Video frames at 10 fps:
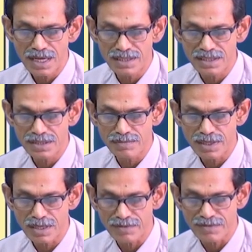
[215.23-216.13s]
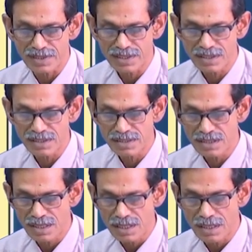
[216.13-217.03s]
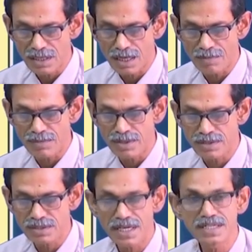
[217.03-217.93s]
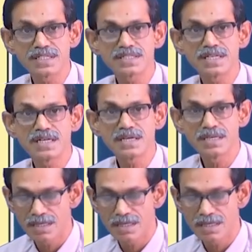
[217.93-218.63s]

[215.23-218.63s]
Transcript: and this become a vesicles come inside the cell,